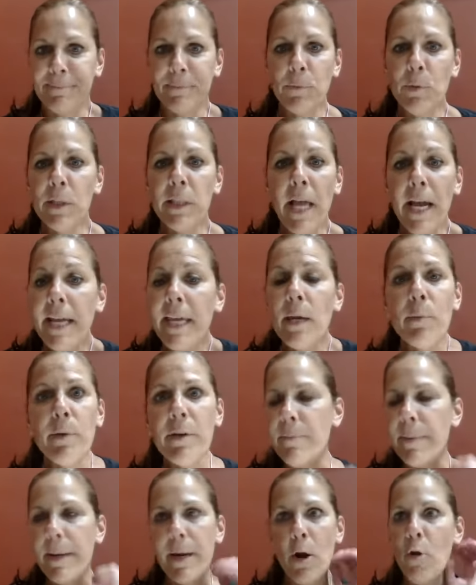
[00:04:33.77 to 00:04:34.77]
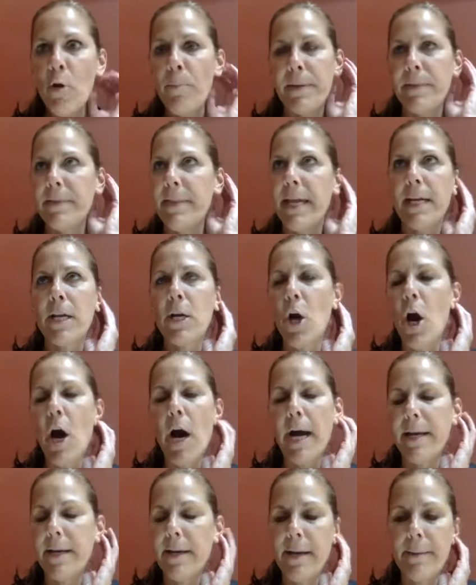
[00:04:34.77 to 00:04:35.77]
We're lucky we've been open, thank God.
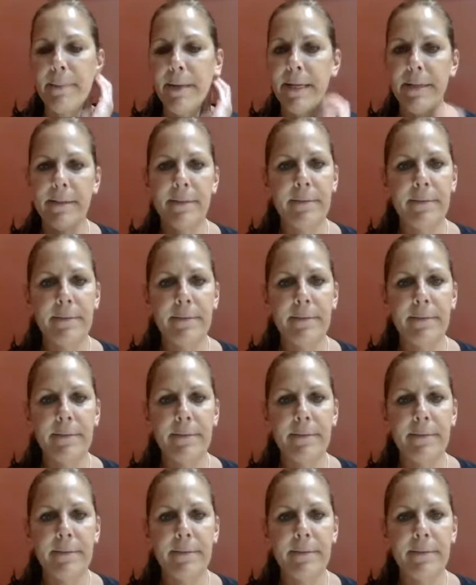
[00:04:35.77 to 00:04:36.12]
I, mean, I was